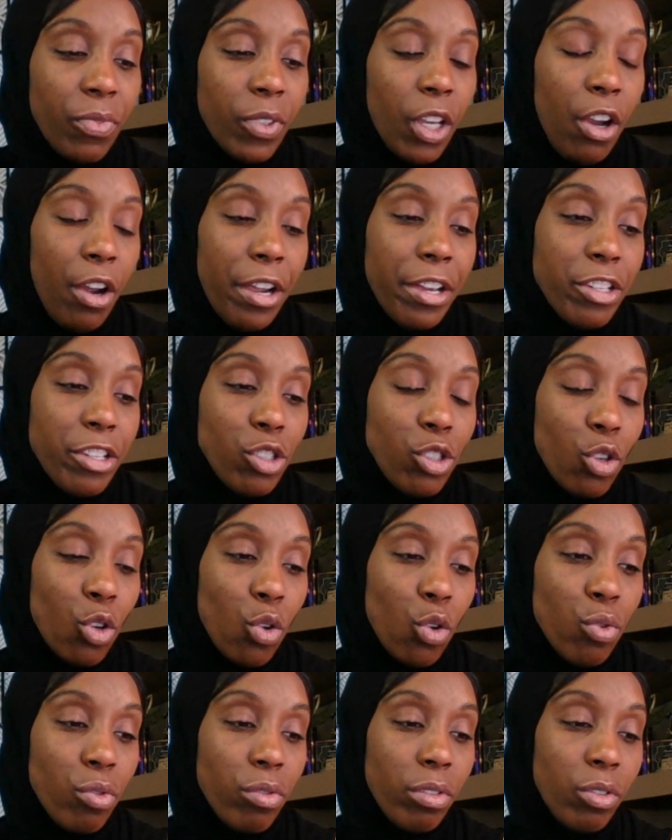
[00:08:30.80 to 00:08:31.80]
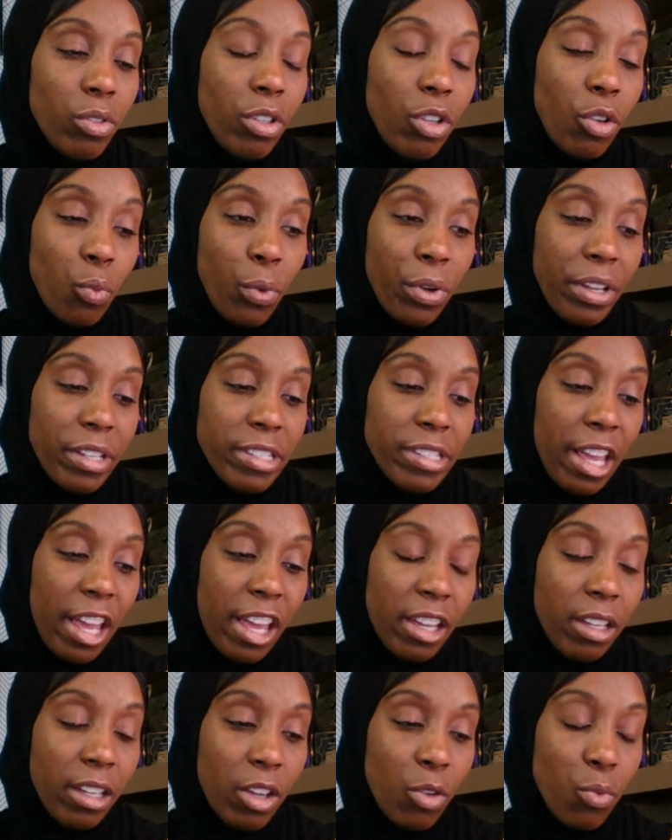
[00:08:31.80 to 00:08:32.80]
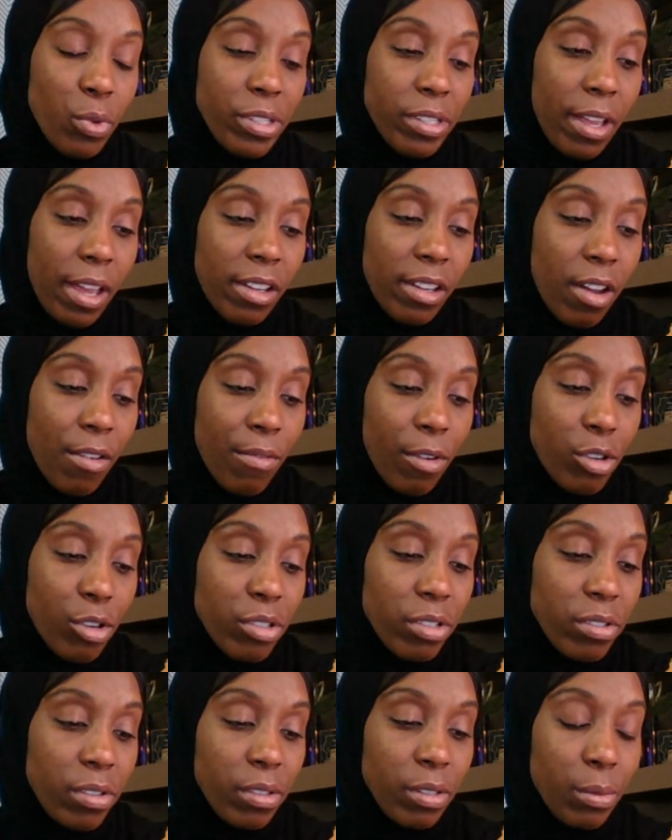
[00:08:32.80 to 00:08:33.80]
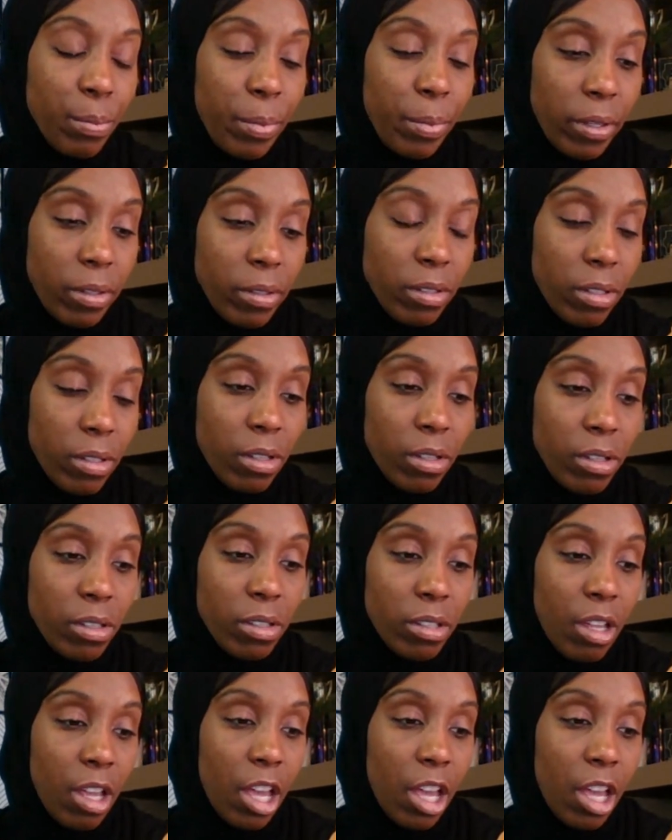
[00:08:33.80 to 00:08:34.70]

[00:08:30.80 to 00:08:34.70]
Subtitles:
All right, so it was income versus expenses.